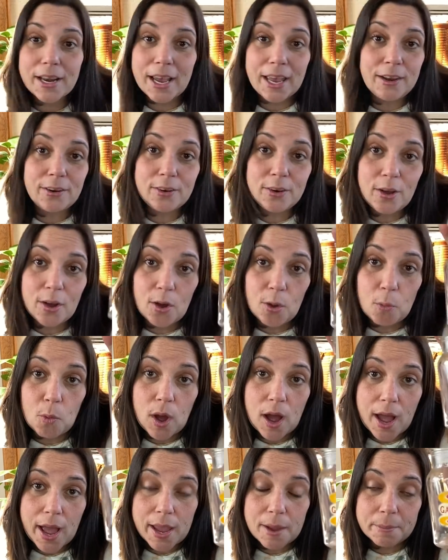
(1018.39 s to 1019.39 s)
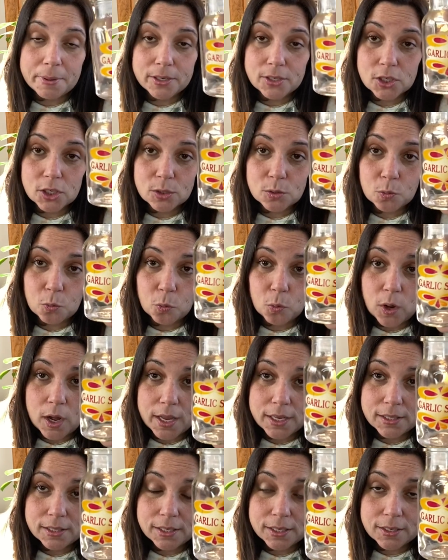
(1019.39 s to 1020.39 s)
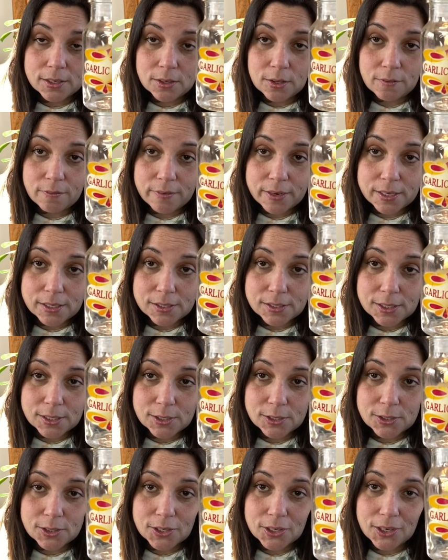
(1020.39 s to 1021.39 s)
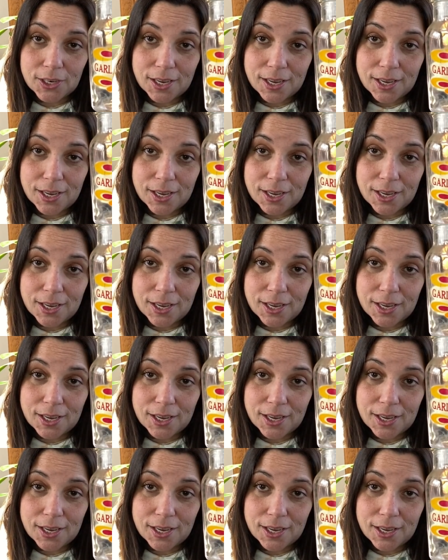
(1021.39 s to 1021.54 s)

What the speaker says: I don't know why, but just one little vintage